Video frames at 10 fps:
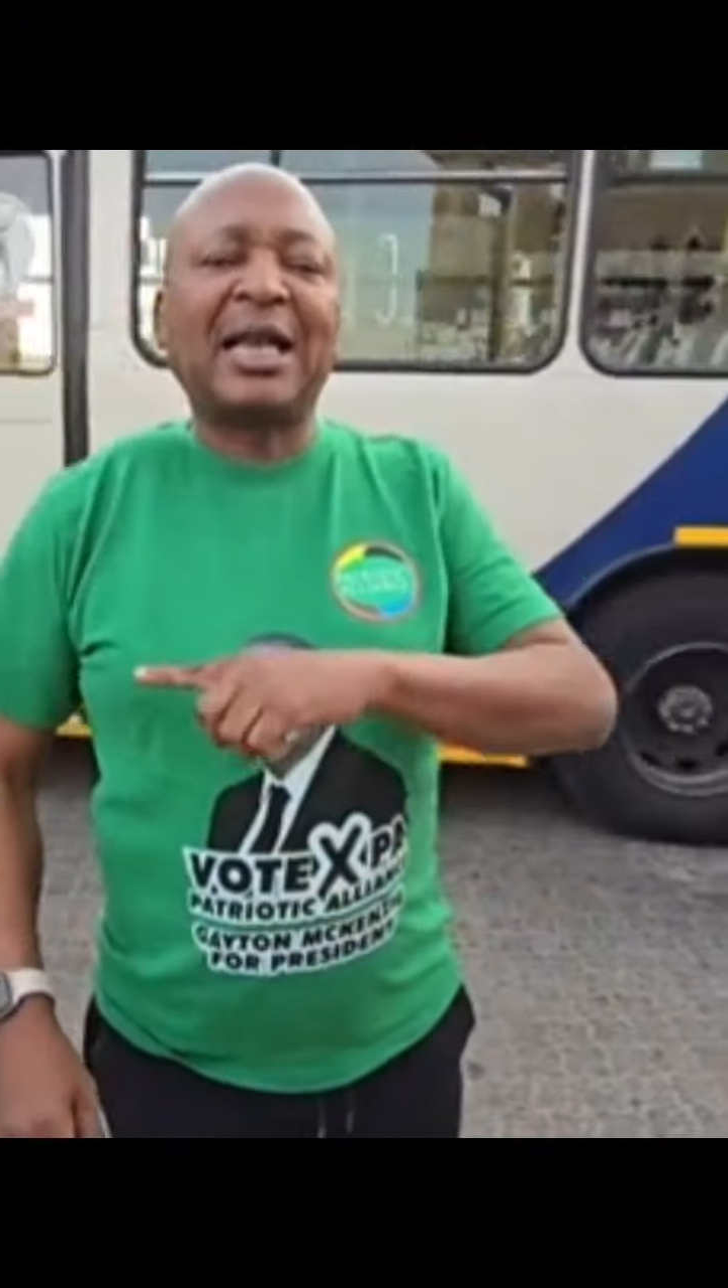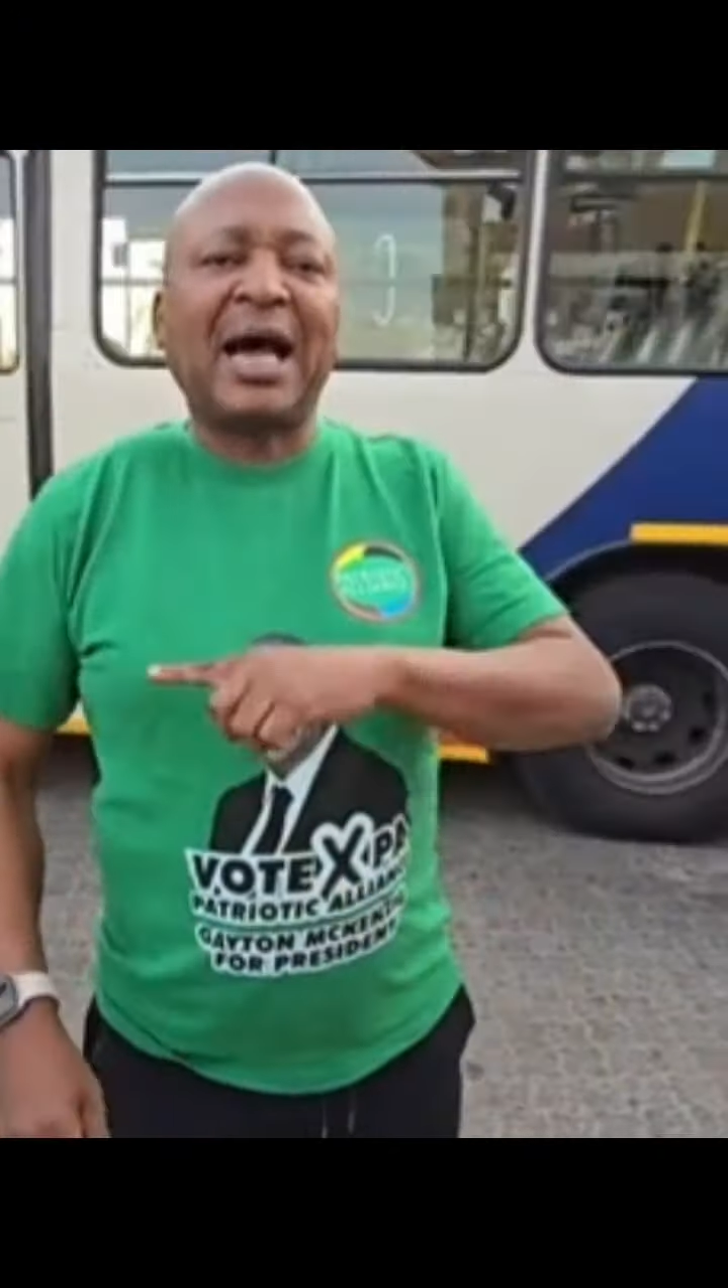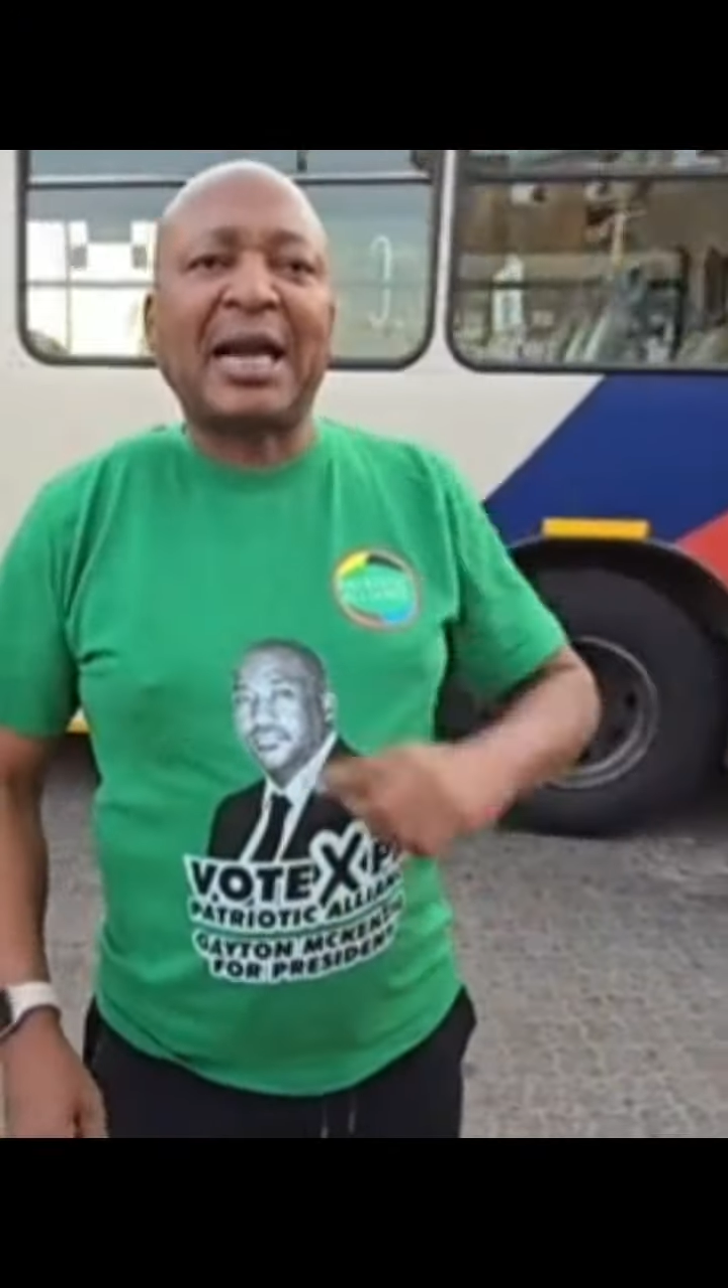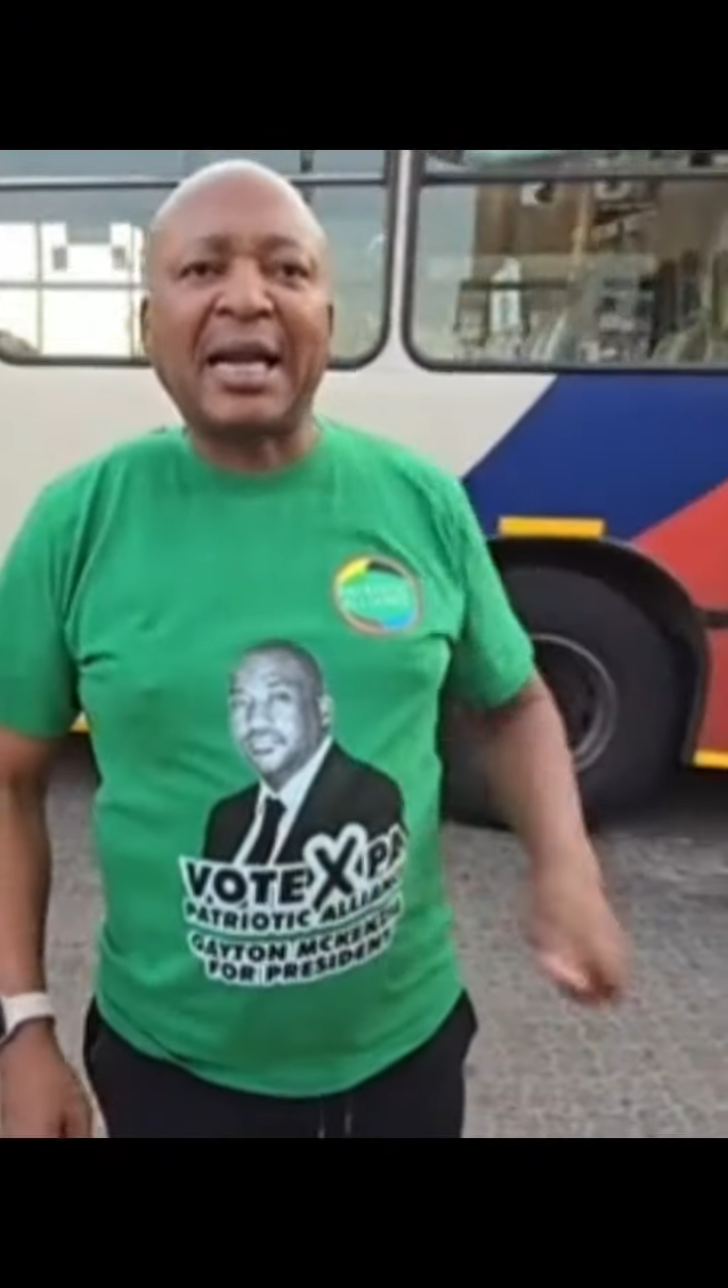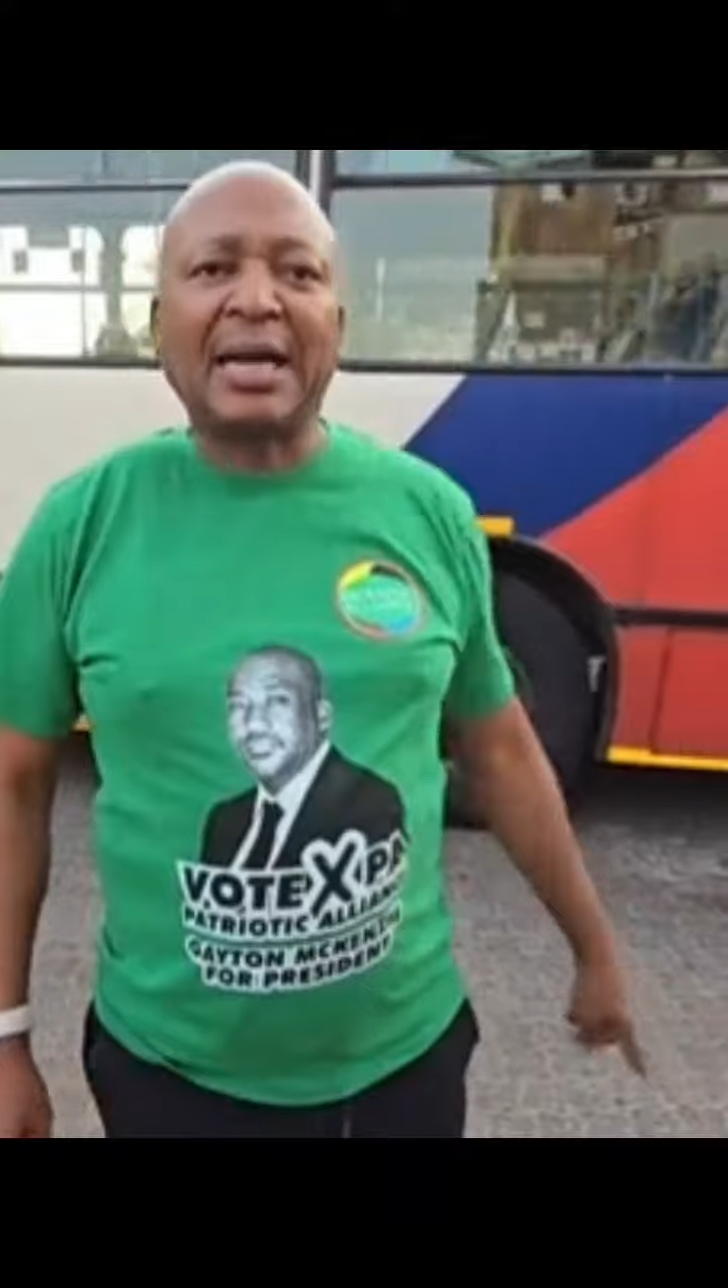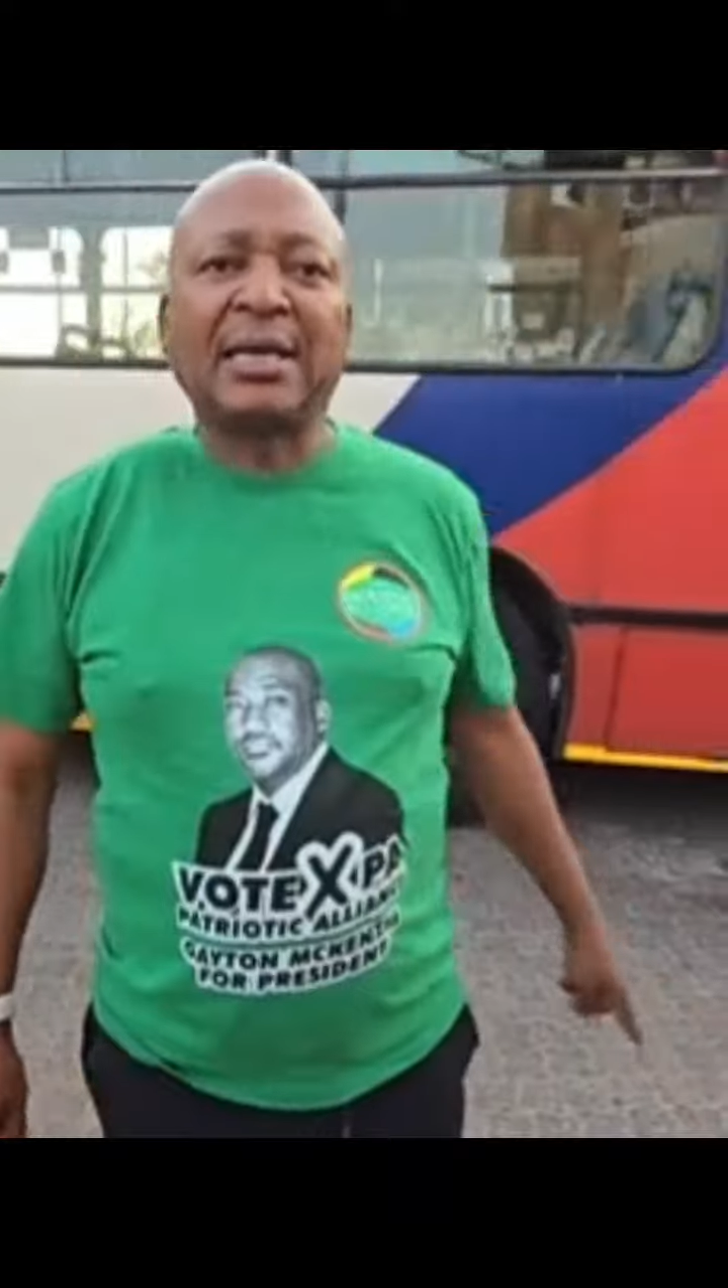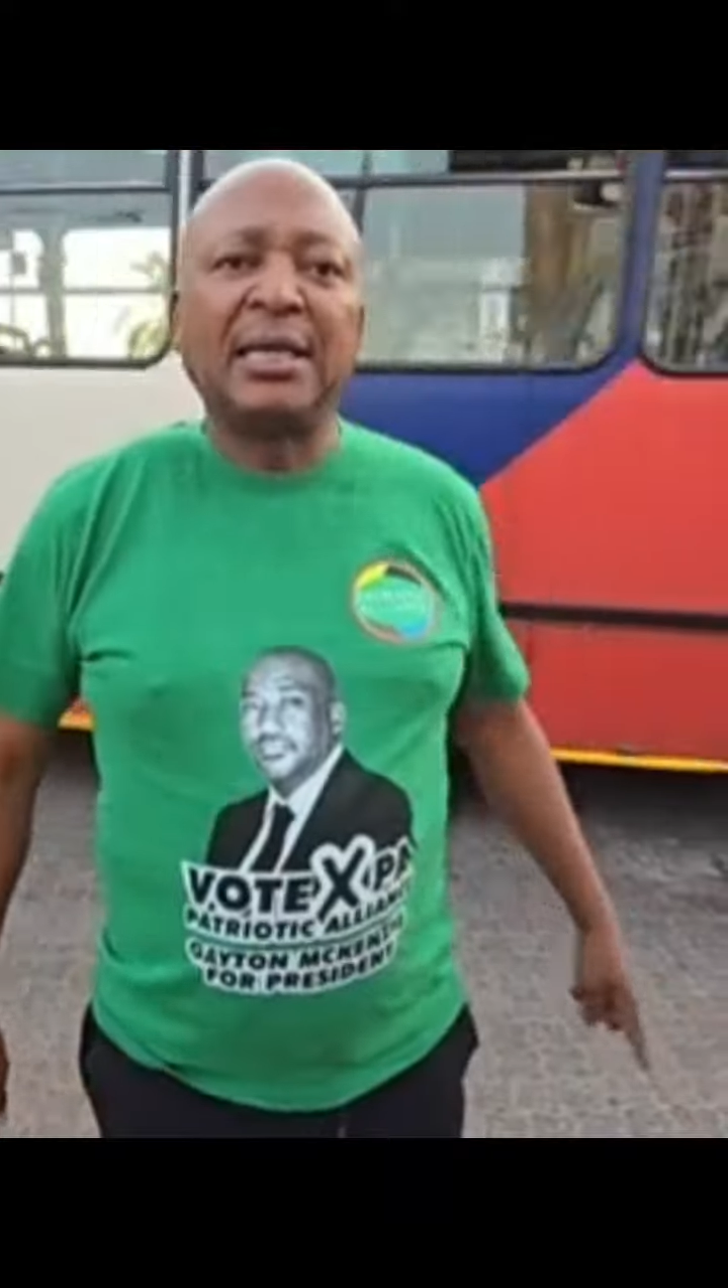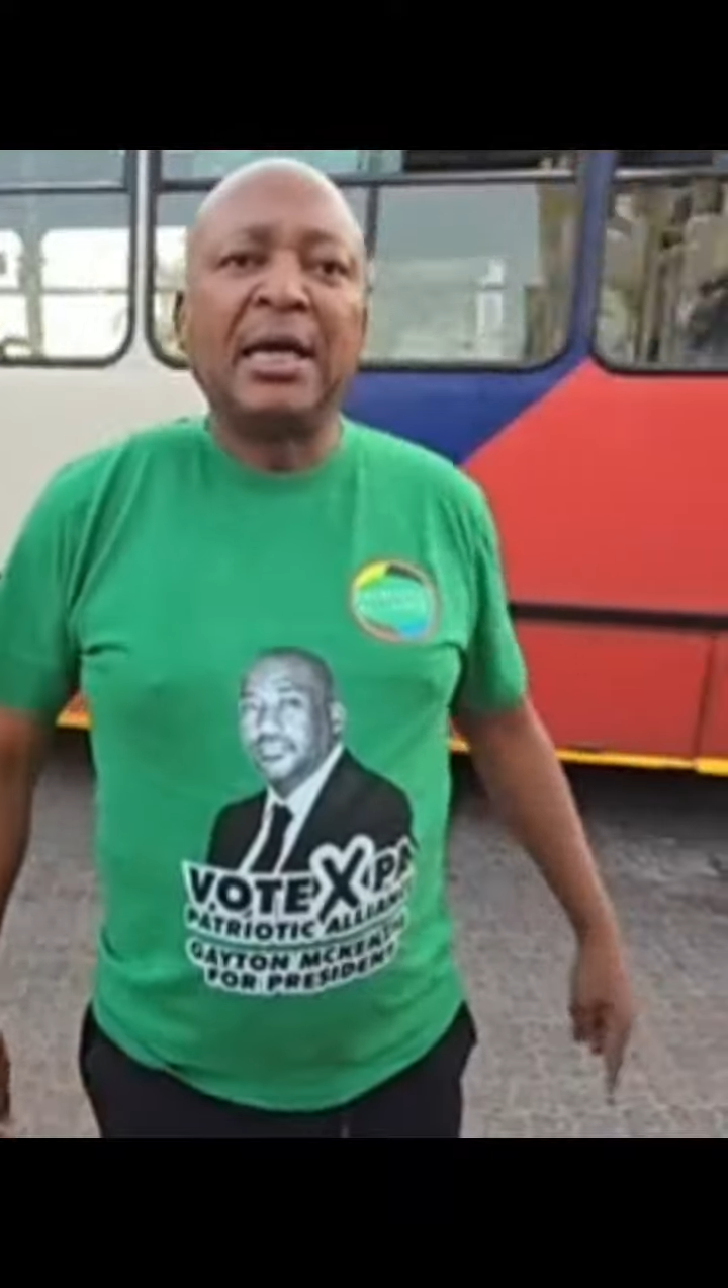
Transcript: Harare,